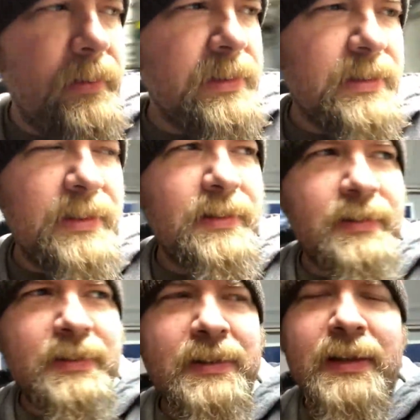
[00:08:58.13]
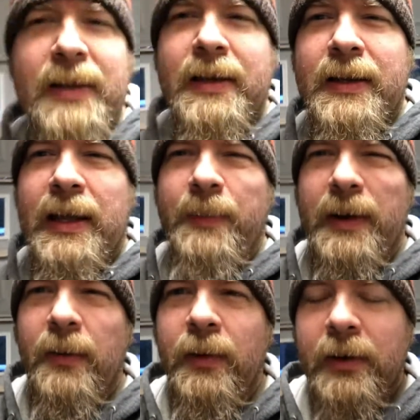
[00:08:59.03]
just keeping it
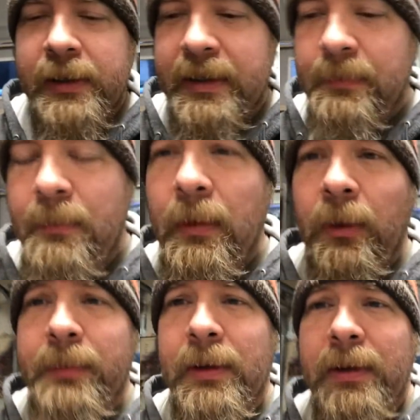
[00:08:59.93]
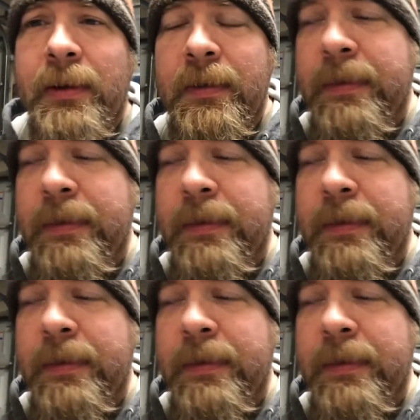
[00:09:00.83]
real clean malt bill.